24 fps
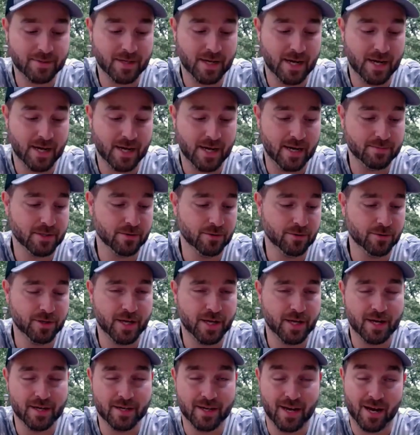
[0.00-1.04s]

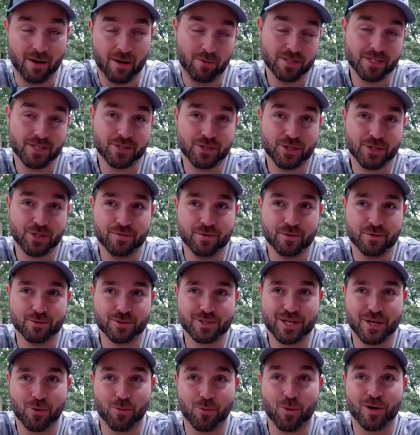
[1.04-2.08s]
absolutely. I wasn't sure if it
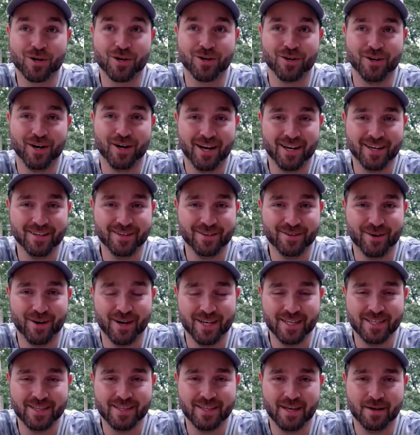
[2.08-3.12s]
was going to work or not,
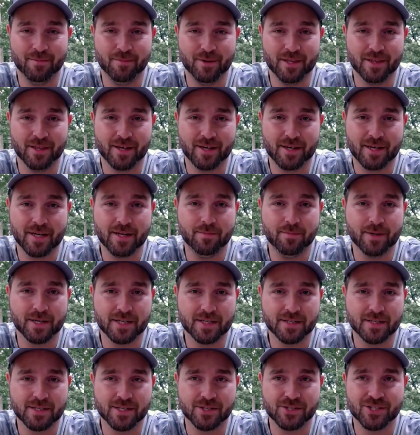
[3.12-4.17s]
right? I mean, like any big
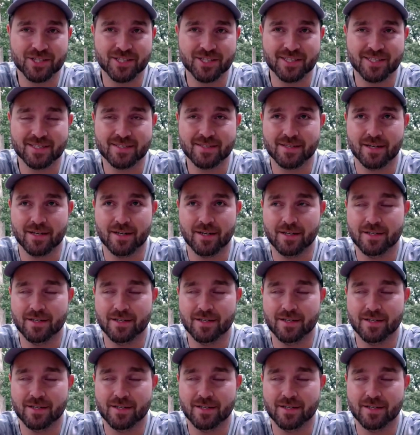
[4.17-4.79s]
decision, it's